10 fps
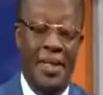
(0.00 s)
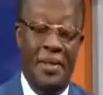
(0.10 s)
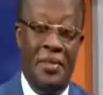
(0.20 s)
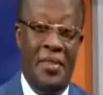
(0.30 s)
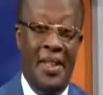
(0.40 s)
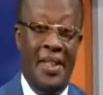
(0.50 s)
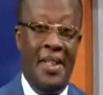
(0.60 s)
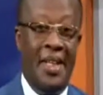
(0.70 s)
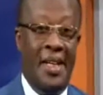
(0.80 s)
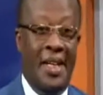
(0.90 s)
of the
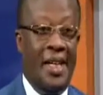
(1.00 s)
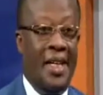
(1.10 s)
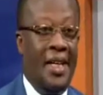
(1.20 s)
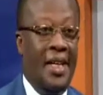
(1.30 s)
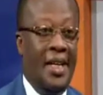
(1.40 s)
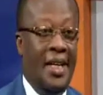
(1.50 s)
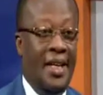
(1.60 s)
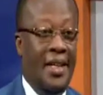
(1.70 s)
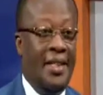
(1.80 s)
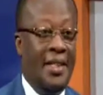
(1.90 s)
year.
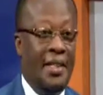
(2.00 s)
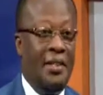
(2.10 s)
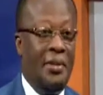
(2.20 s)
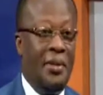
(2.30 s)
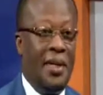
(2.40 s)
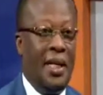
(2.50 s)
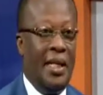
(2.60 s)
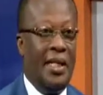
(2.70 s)
They did look at